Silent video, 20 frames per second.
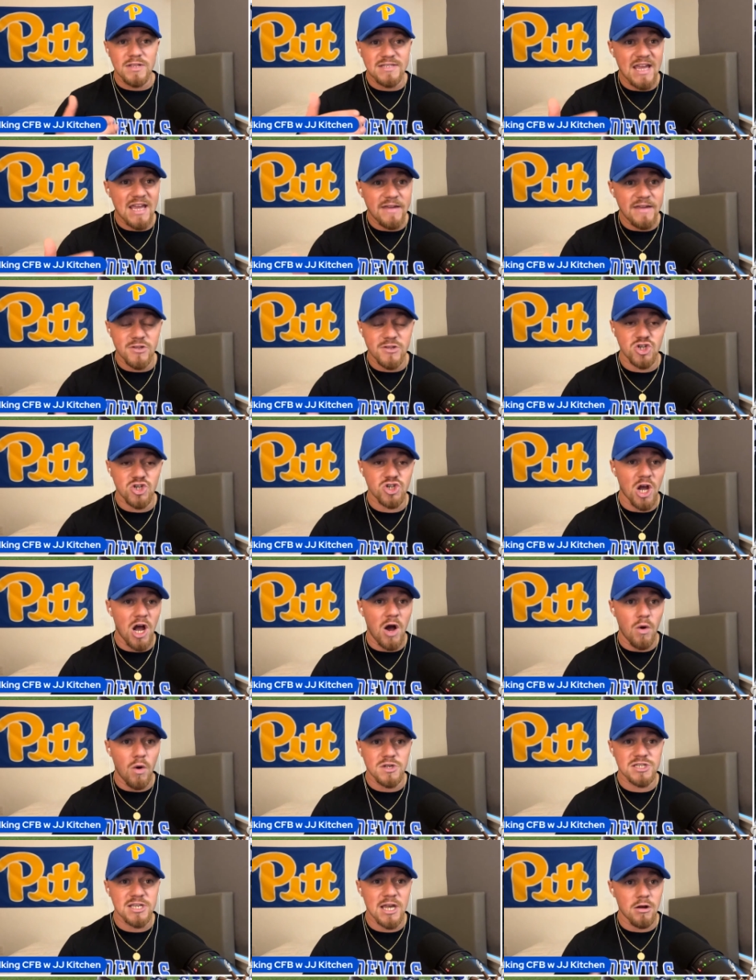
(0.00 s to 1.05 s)
David Shaw
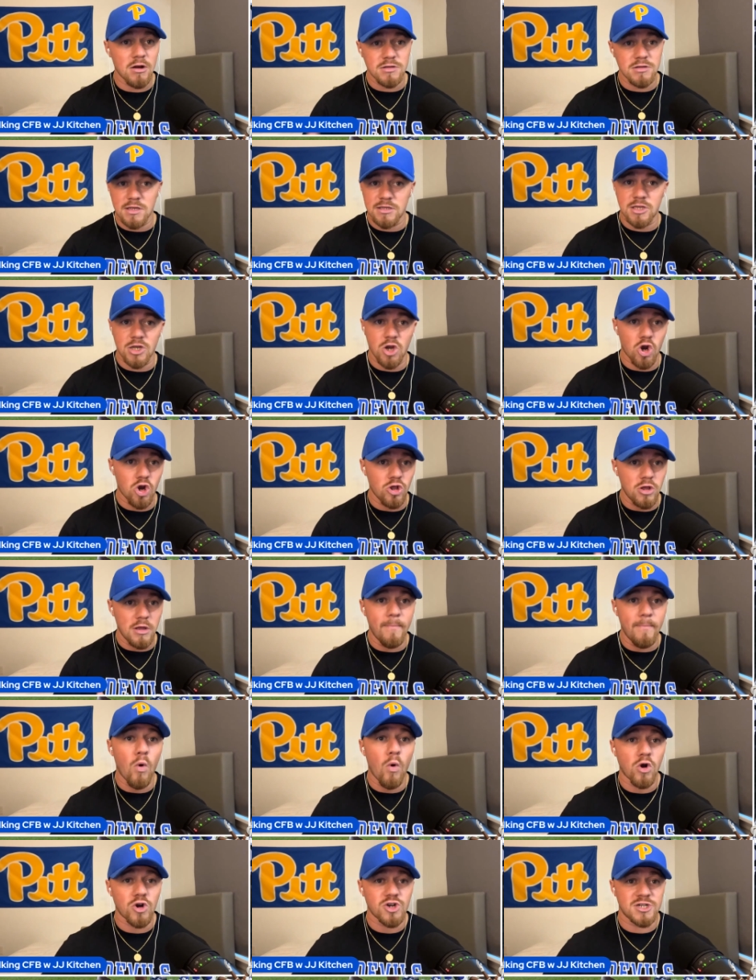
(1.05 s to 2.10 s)
was there, in, in, the early
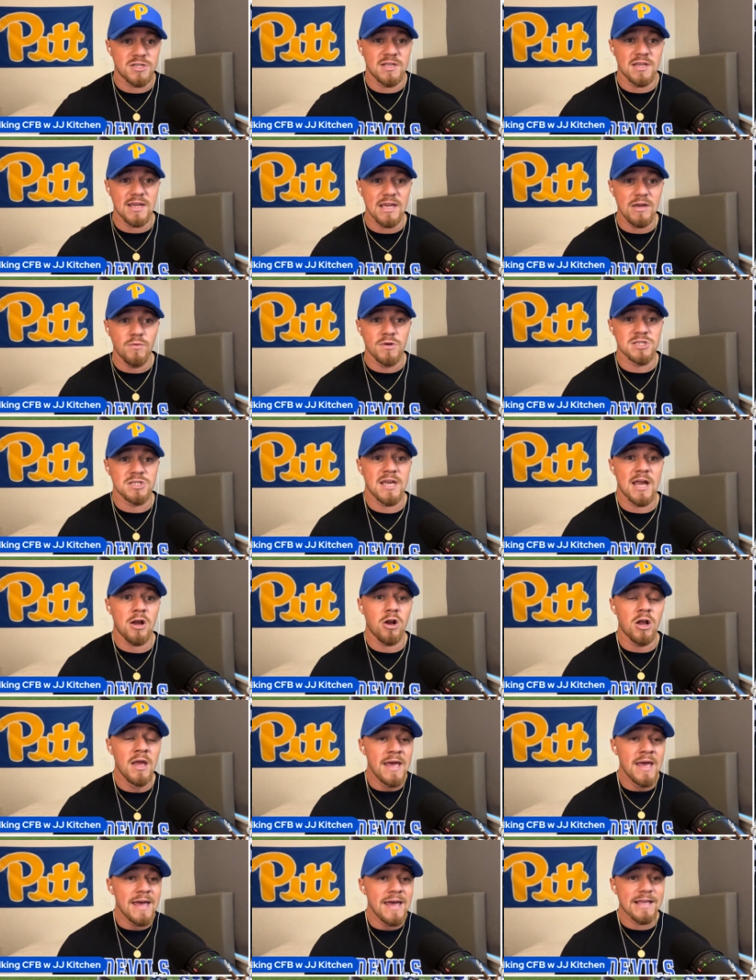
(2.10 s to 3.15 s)
portion that he was there.
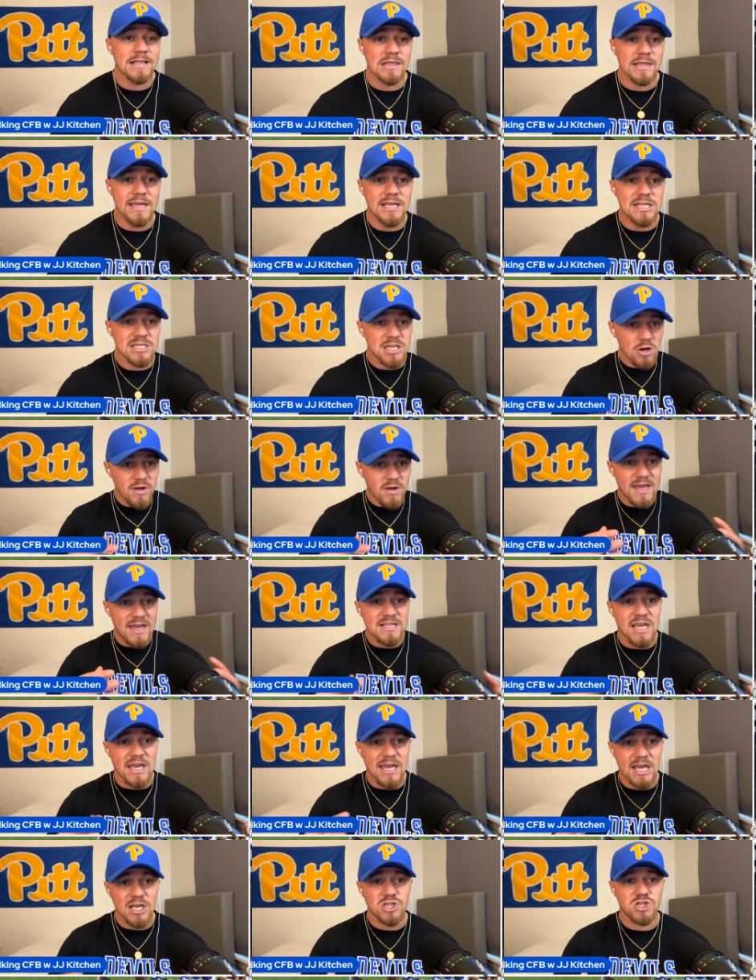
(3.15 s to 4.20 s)
At least there is
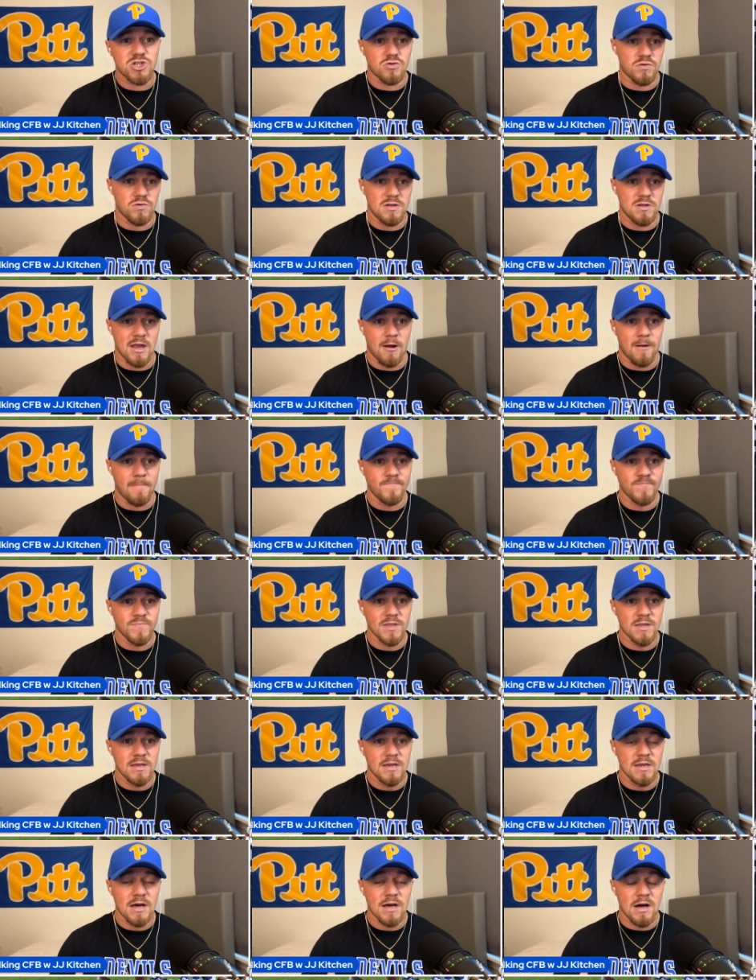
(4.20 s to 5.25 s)
history there.
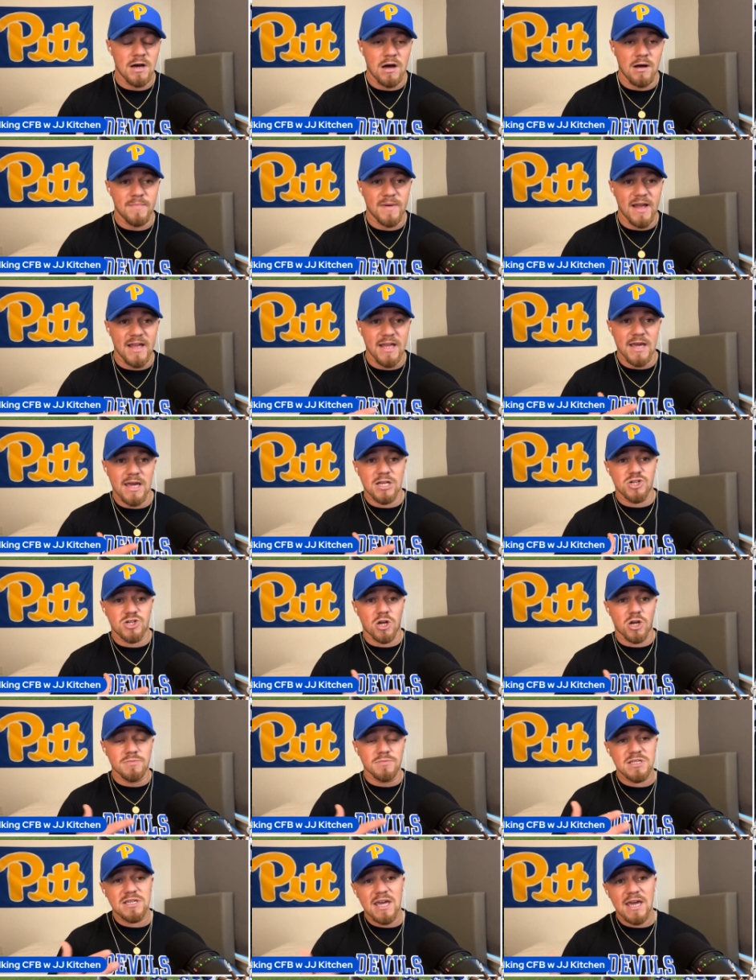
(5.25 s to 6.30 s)
Um, in
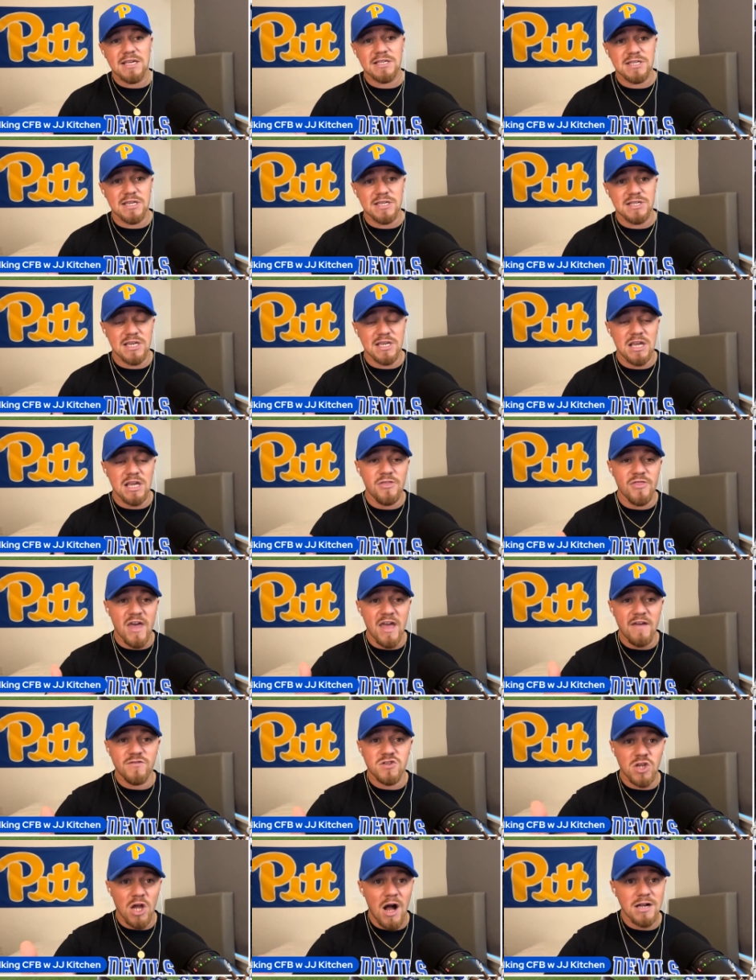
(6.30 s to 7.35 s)
terms of the ACC,
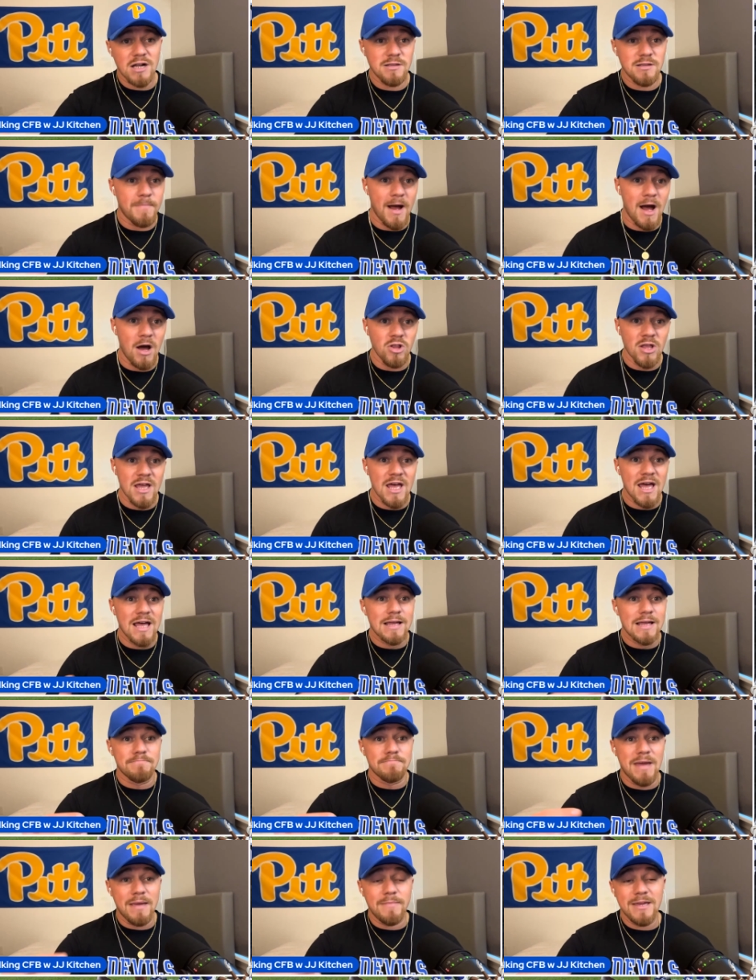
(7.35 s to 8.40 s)
they've talked about
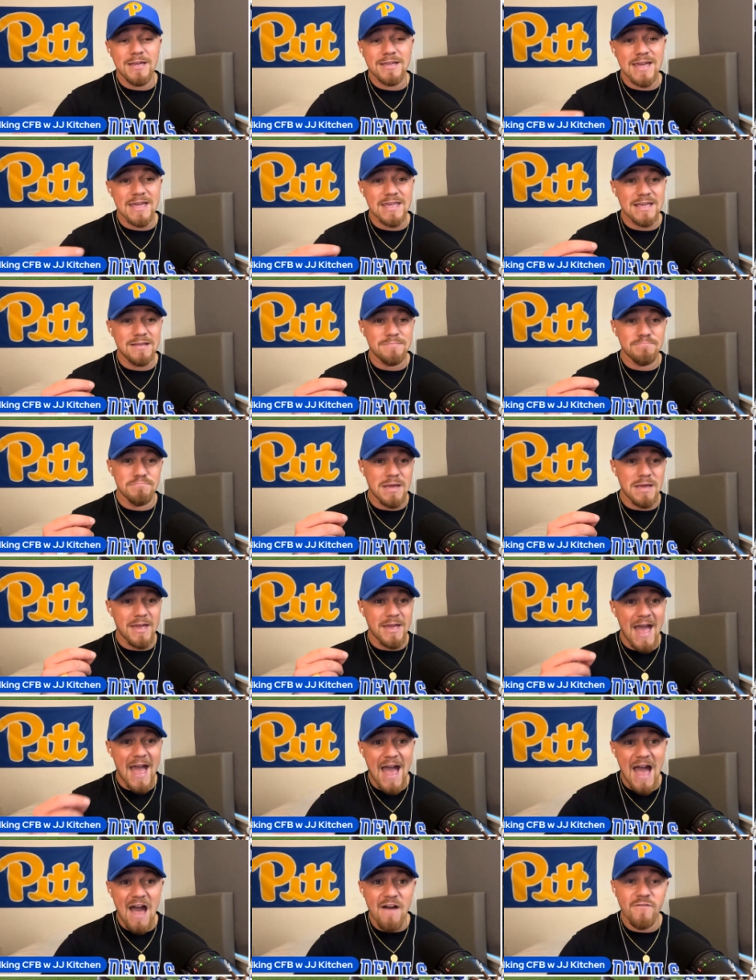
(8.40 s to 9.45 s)
maybe getting maybe
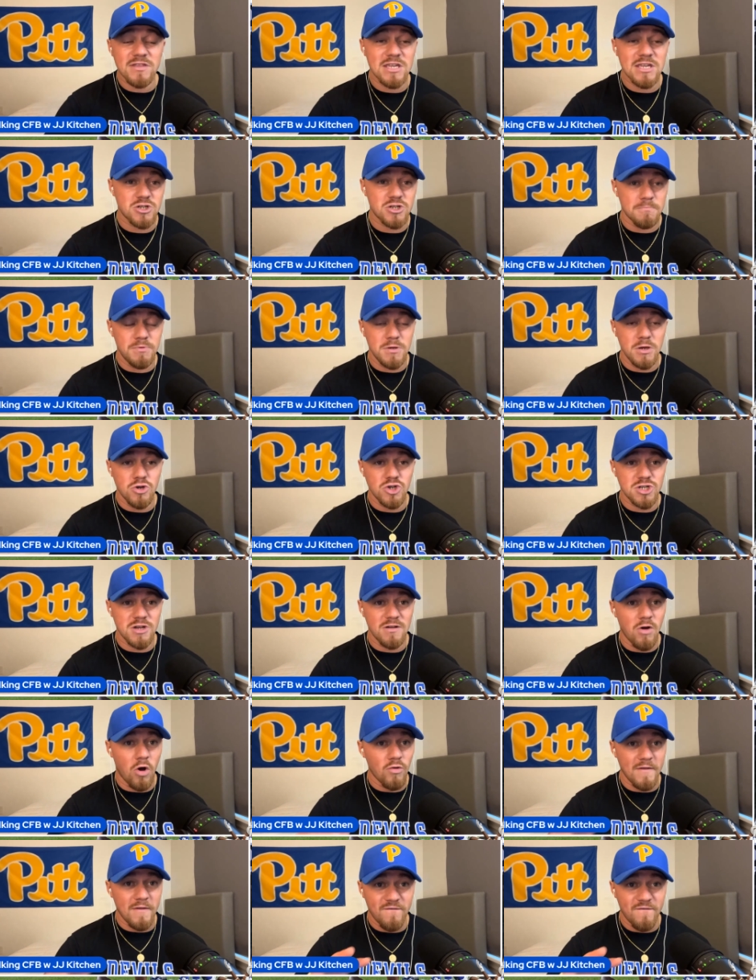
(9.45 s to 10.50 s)
half a distribution,
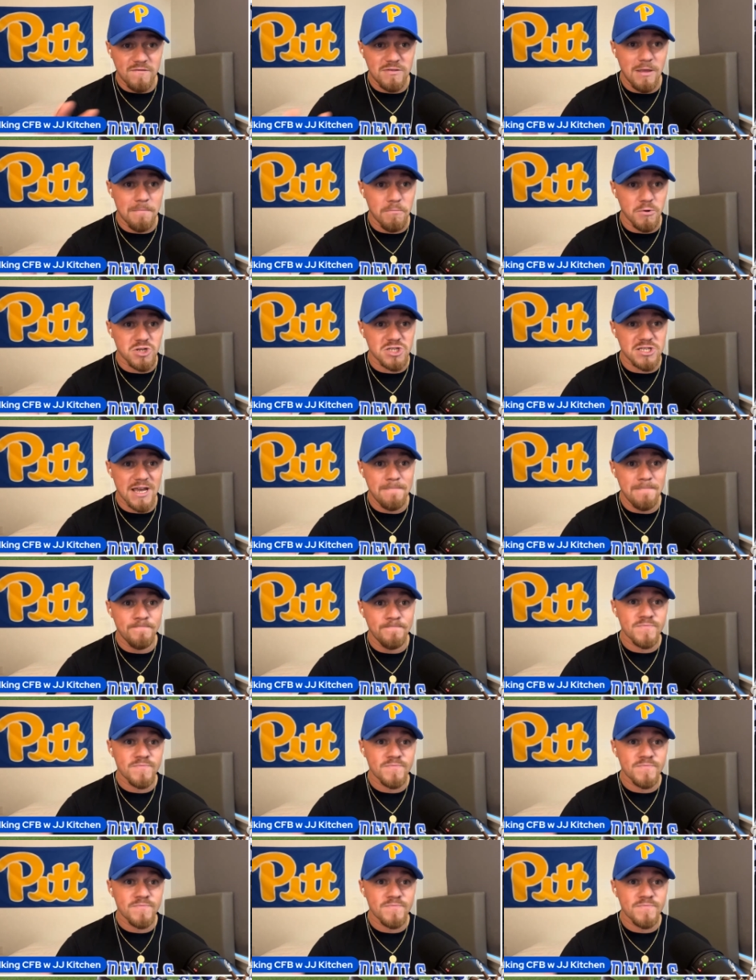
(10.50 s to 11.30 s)
only 50%